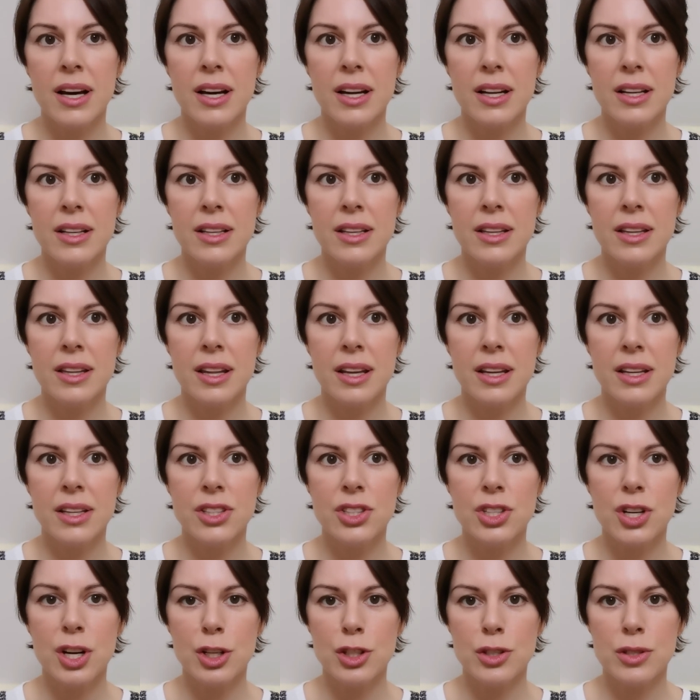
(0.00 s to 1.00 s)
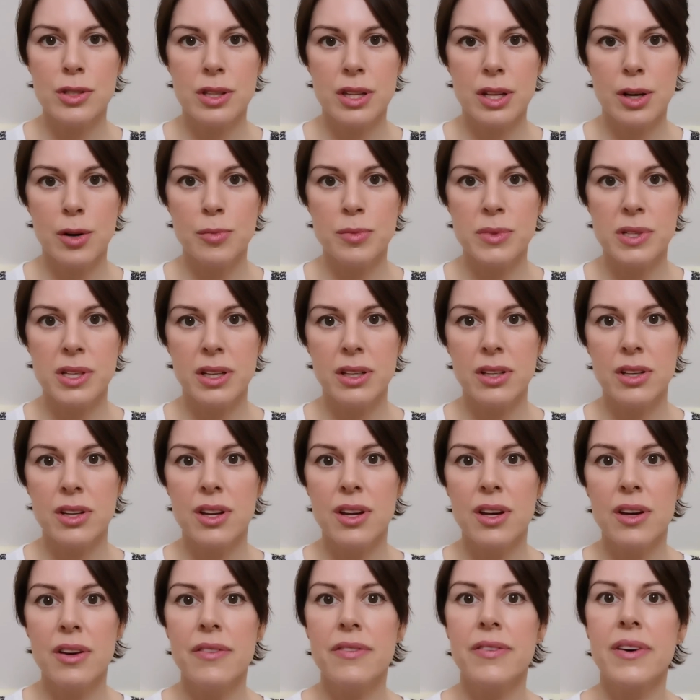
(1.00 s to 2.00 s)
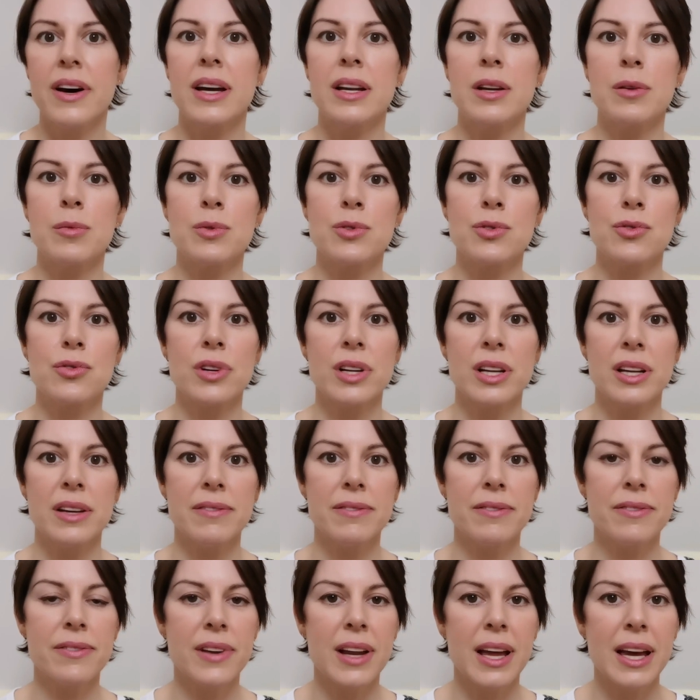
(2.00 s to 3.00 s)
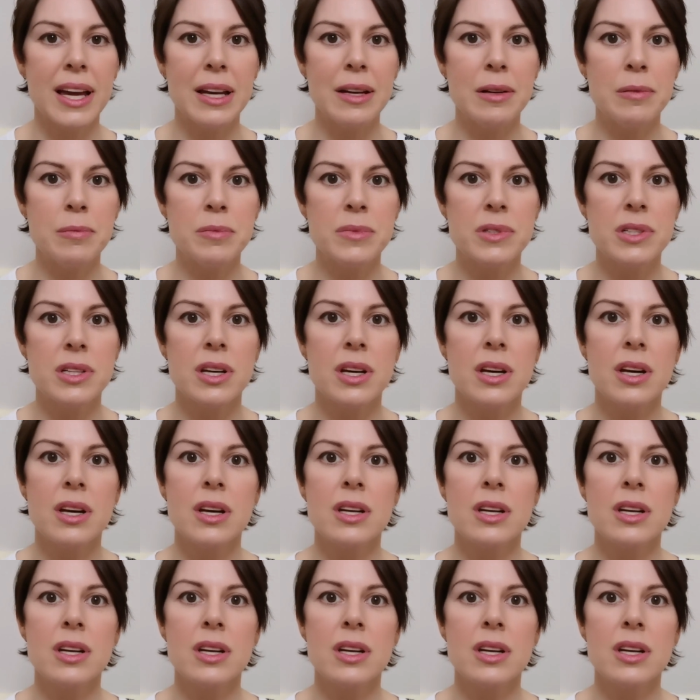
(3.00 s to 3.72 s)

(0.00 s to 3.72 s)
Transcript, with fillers: and they checked the optic nerve and it was really inflamed.